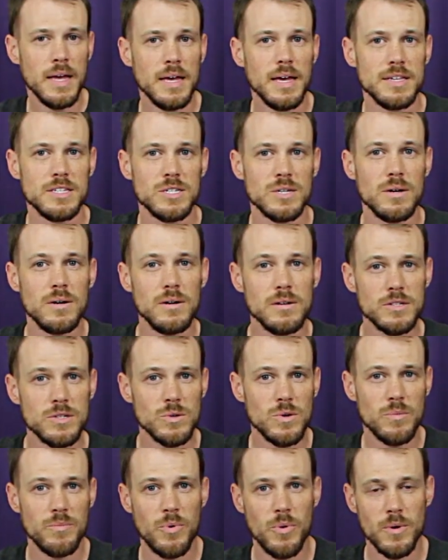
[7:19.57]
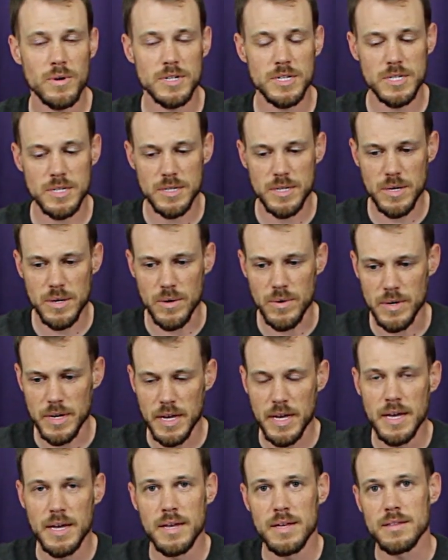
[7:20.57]
It's also important to
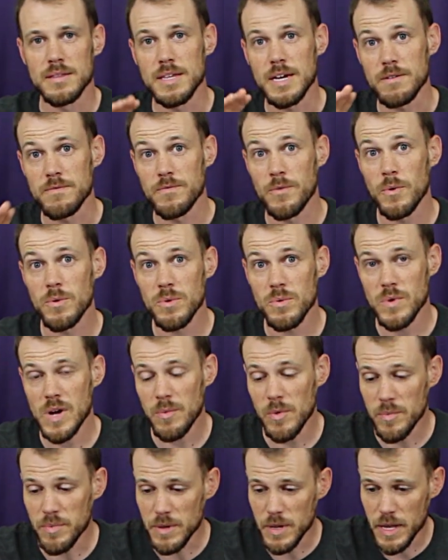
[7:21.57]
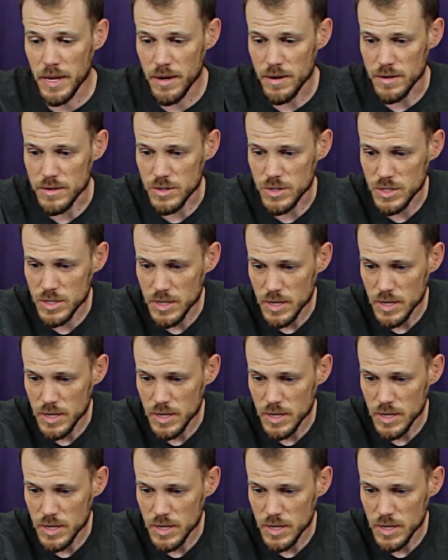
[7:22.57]
note that for the Rebel players,